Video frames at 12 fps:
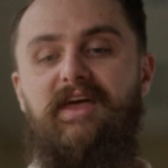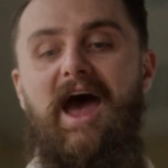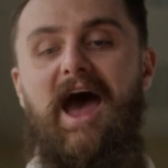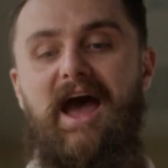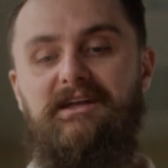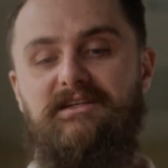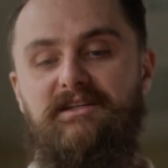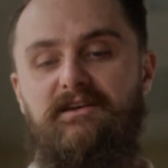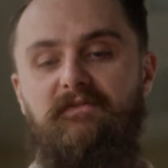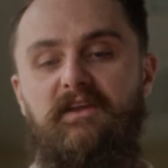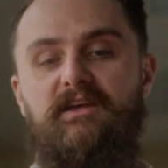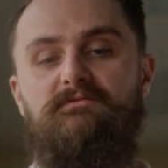that
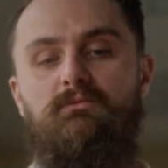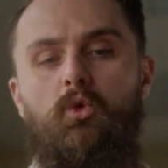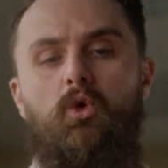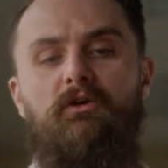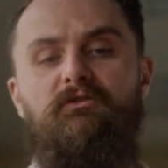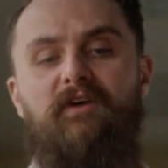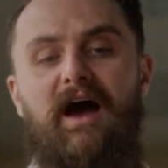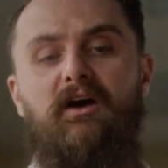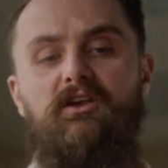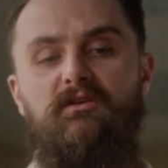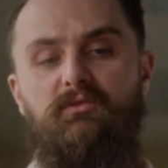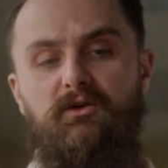is more
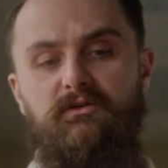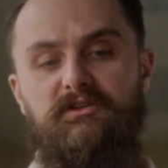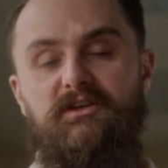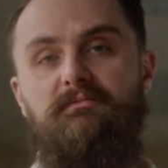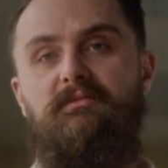valuable to